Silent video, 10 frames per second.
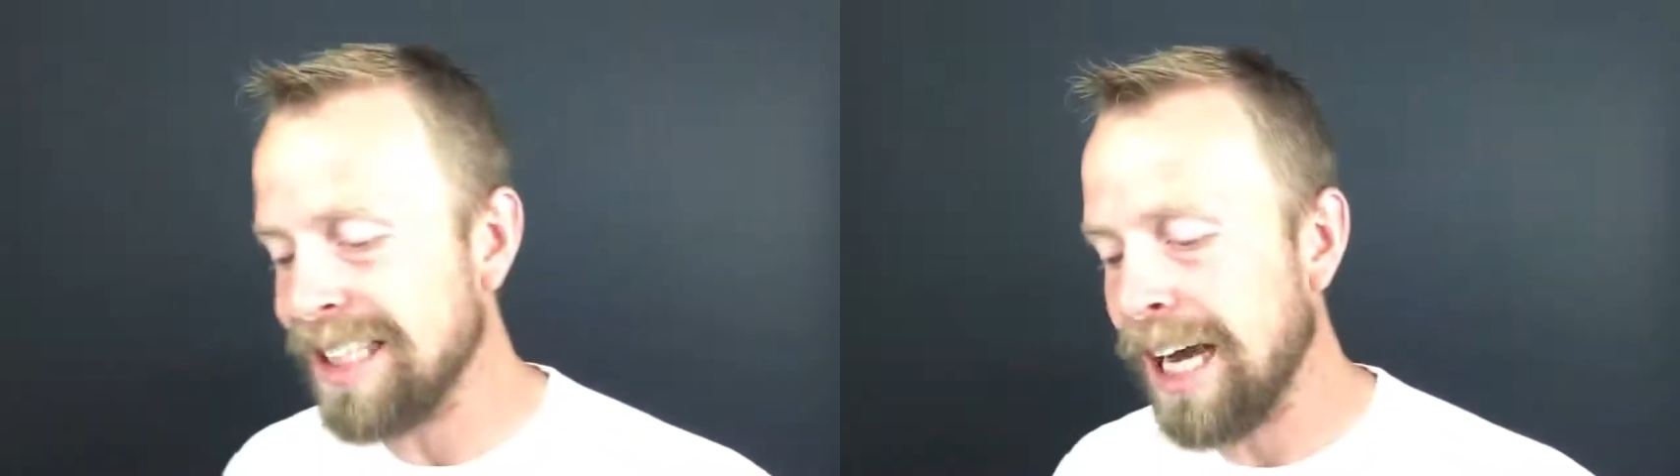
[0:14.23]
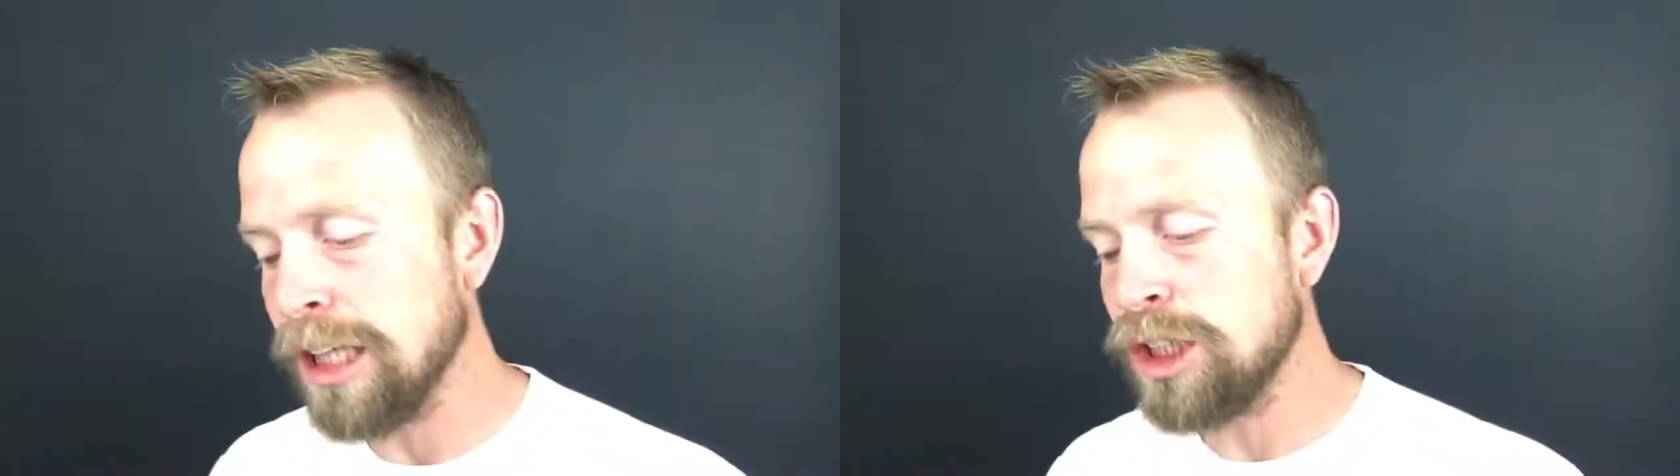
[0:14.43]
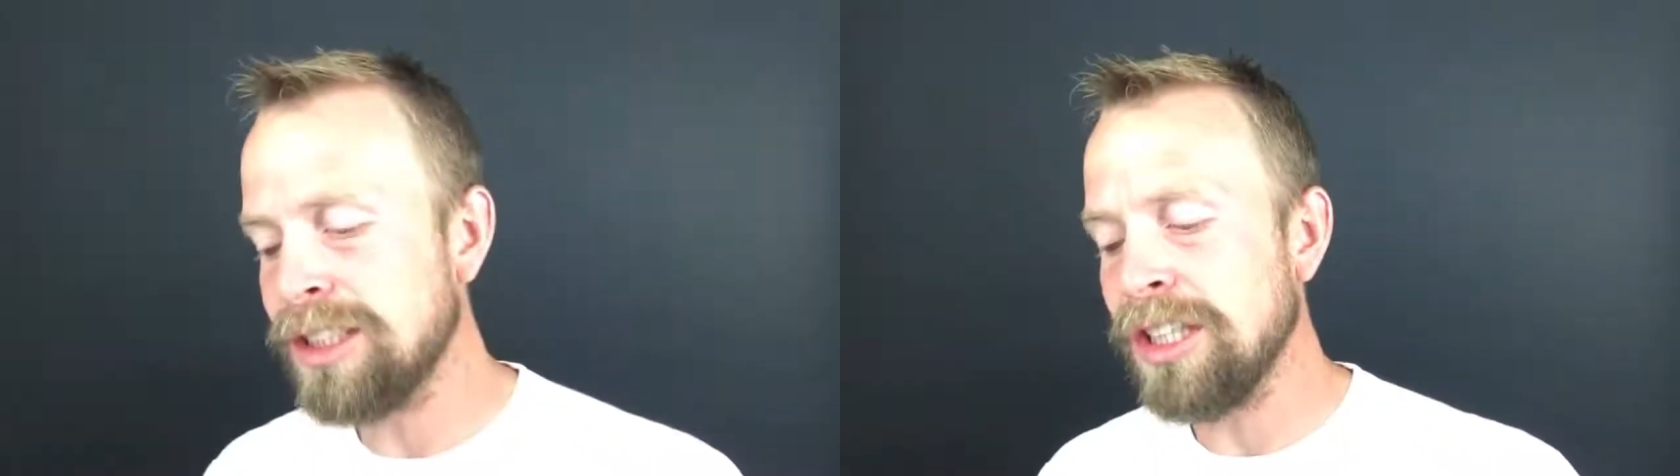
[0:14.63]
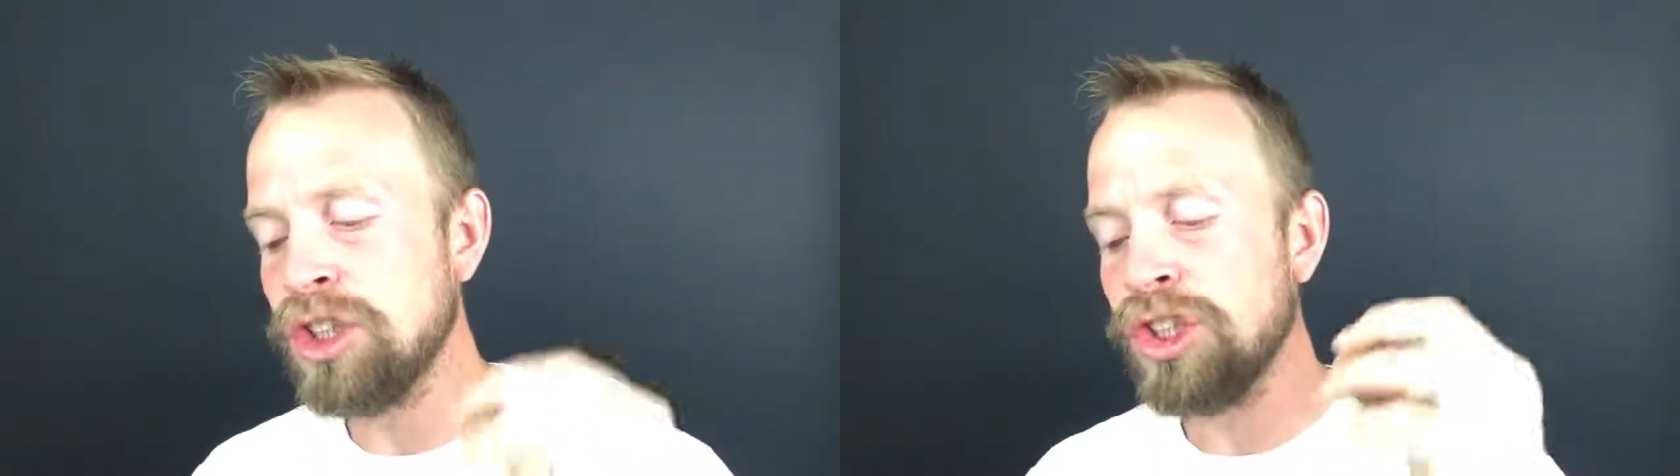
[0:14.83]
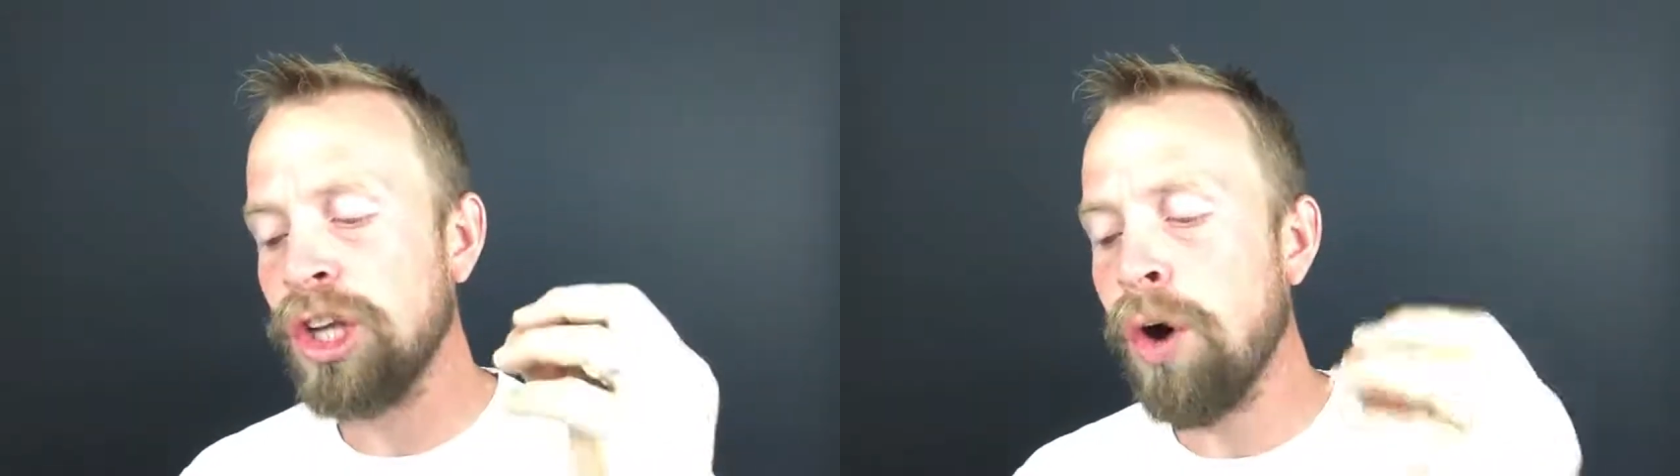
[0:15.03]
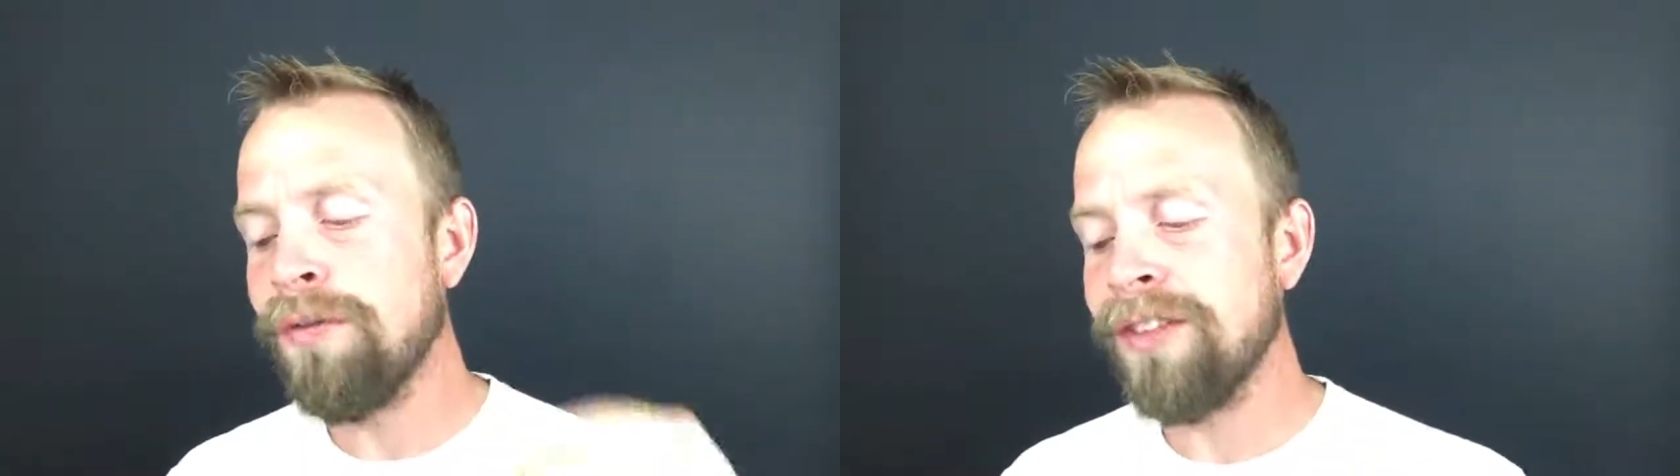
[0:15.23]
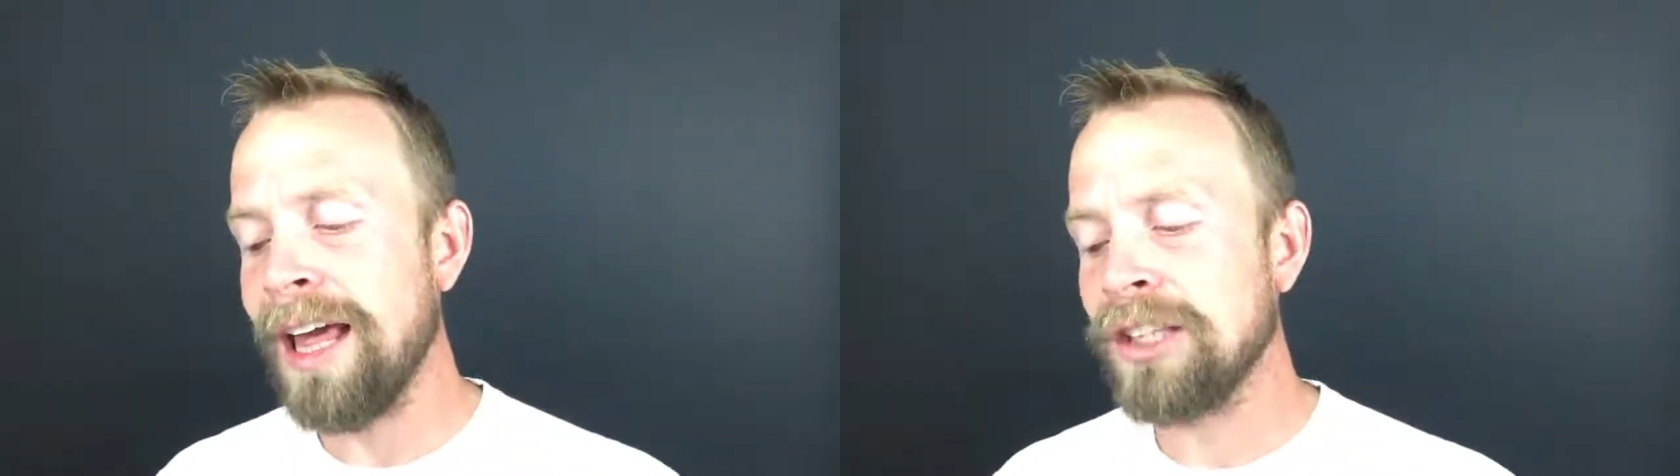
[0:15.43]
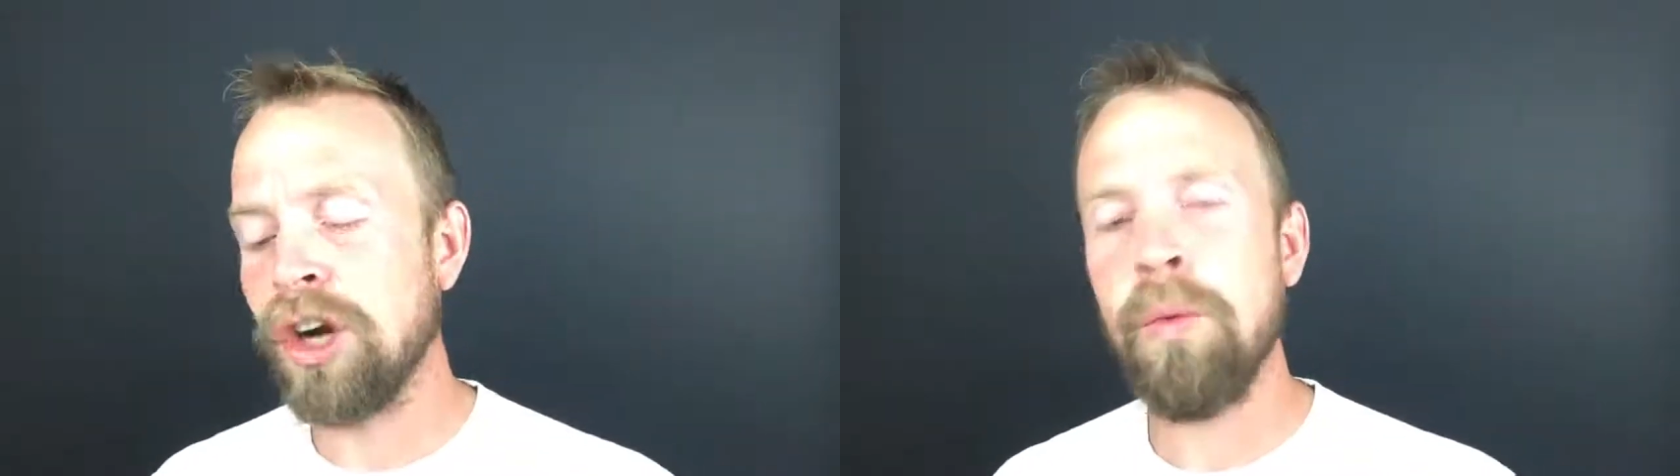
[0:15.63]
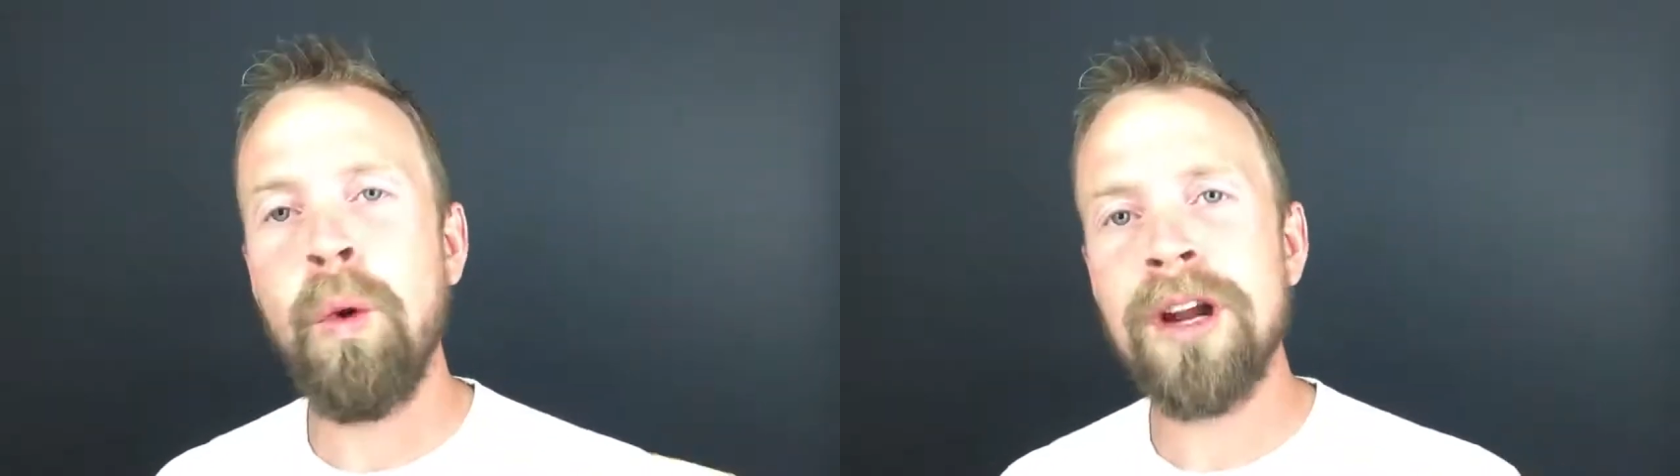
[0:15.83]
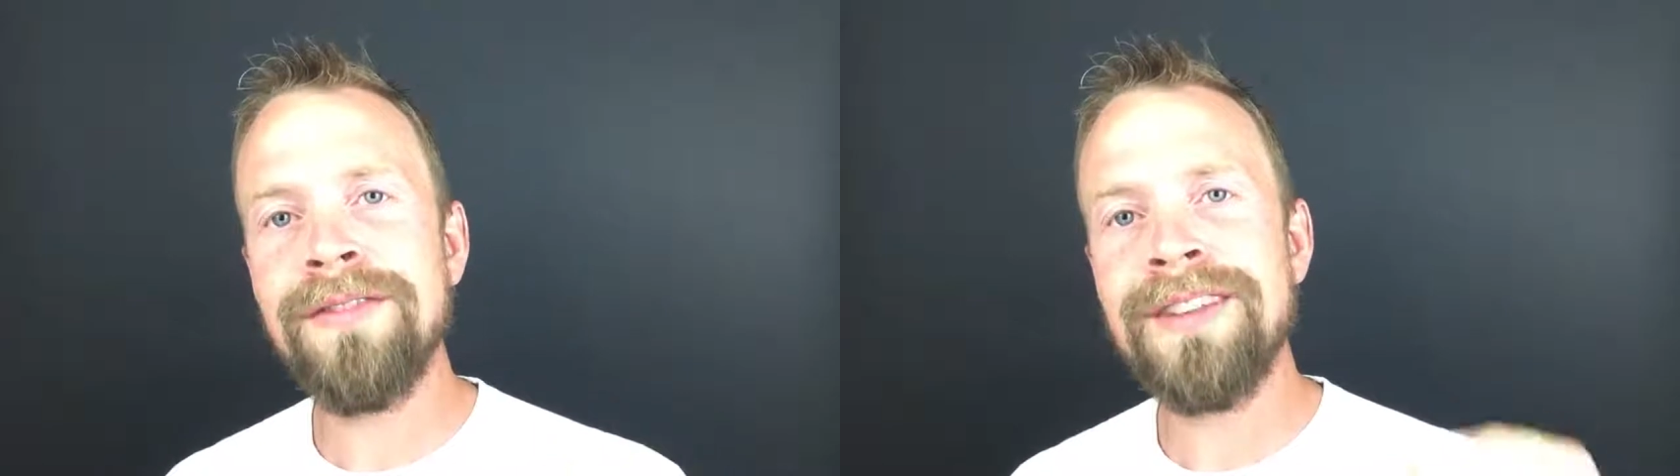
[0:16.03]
Kelly. She says, "Snowflakes are one of